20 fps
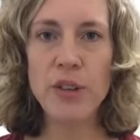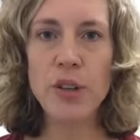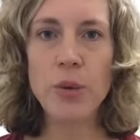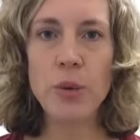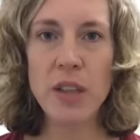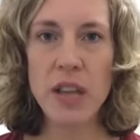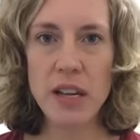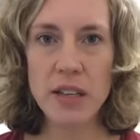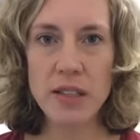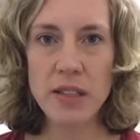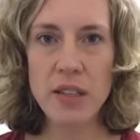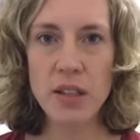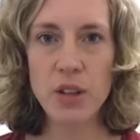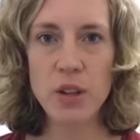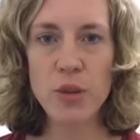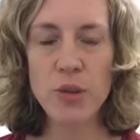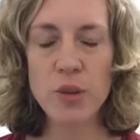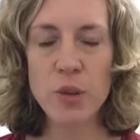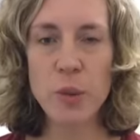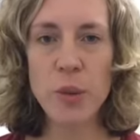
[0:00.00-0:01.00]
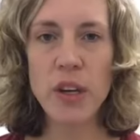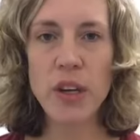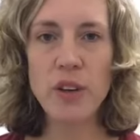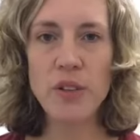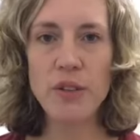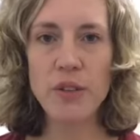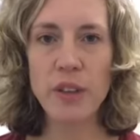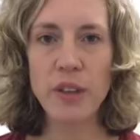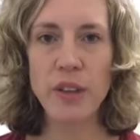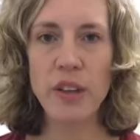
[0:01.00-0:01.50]
with ourselves, we're going to
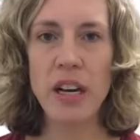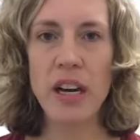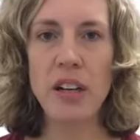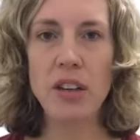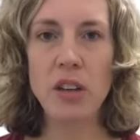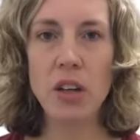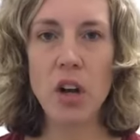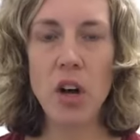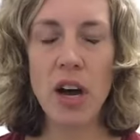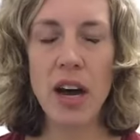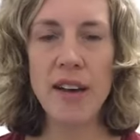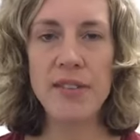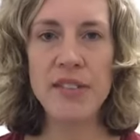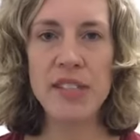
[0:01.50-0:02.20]
feel in our lives,